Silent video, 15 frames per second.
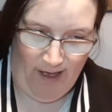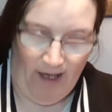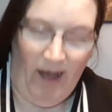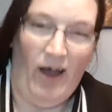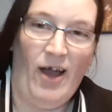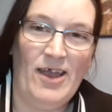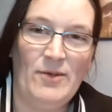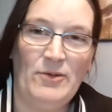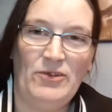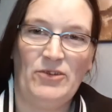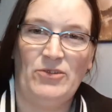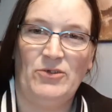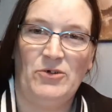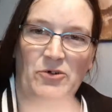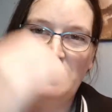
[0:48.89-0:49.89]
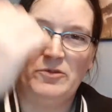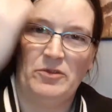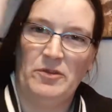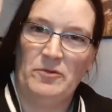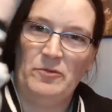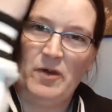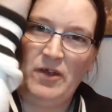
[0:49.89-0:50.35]
I always thought
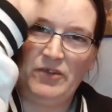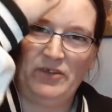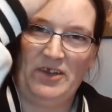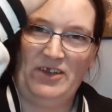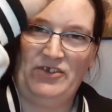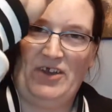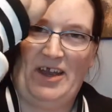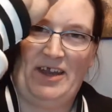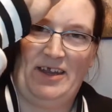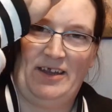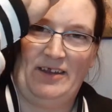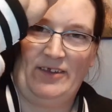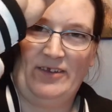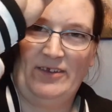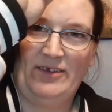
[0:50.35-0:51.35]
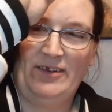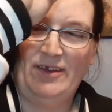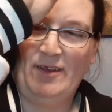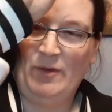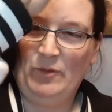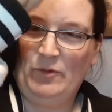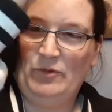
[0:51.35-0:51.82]
that varsity jackets
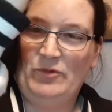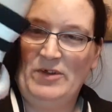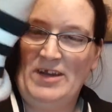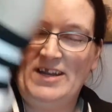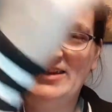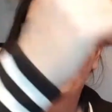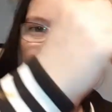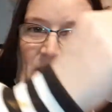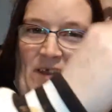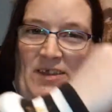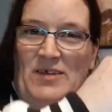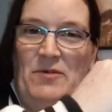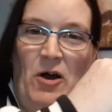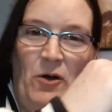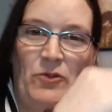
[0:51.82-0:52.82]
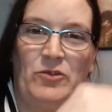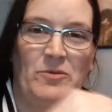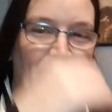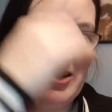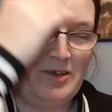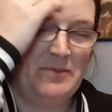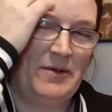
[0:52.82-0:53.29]
were really cool, like the
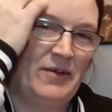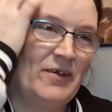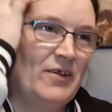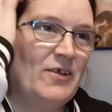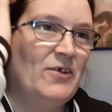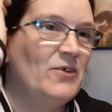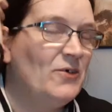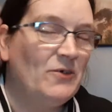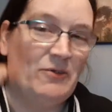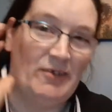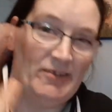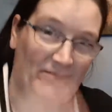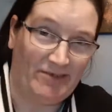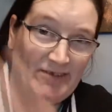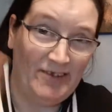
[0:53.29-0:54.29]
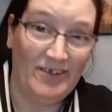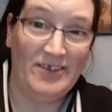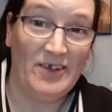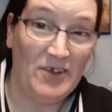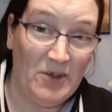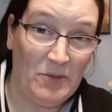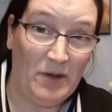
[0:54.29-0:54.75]
ultimate in American cool. Couldn't
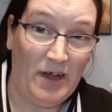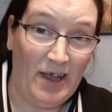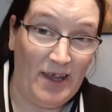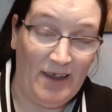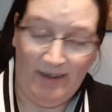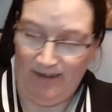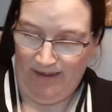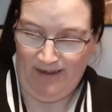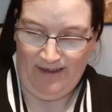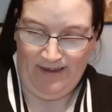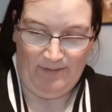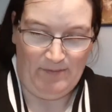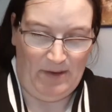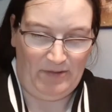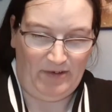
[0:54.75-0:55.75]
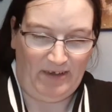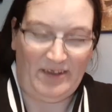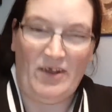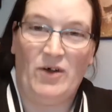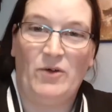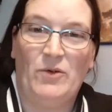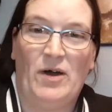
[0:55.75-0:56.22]
tell you why. Maybe it's like
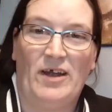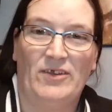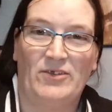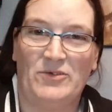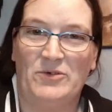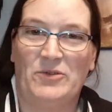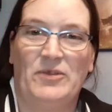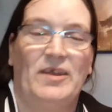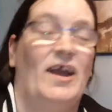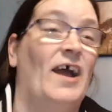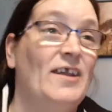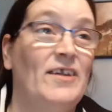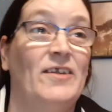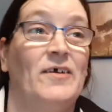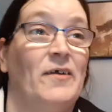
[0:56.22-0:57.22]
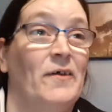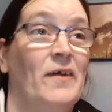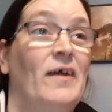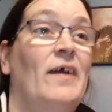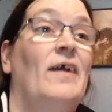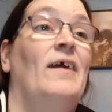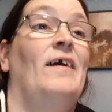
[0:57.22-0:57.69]
the whole high school thing. I don't know
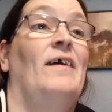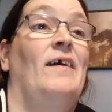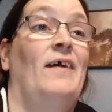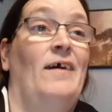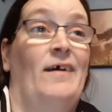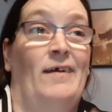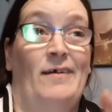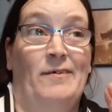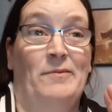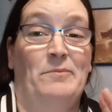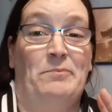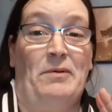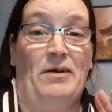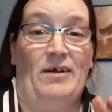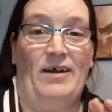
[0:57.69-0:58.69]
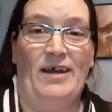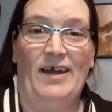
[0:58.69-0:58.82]
but